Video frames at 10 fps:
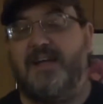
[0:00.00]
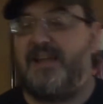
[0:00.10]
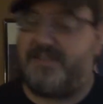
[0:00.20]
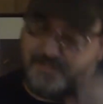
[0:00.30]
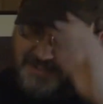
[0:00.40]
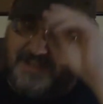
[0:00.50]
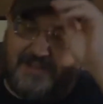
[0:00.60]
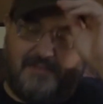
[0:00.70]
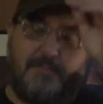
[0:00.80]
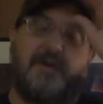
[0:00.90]
as
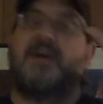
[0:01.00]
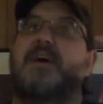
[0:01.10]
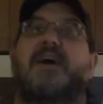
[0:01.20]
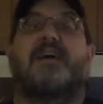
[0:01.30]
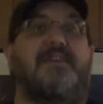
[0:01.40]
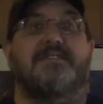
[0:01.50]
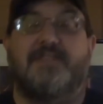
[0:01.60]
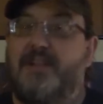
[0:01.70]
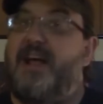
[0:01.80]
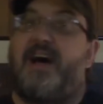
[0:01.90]
spectacular, but there's a
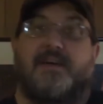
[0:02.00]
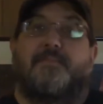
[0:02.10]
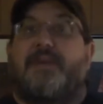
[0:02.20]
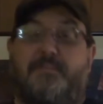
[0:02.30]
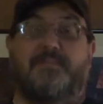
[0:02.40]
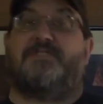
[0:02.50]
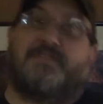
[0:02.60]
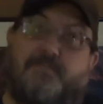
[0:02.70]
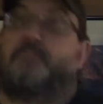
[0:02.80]
lot of people just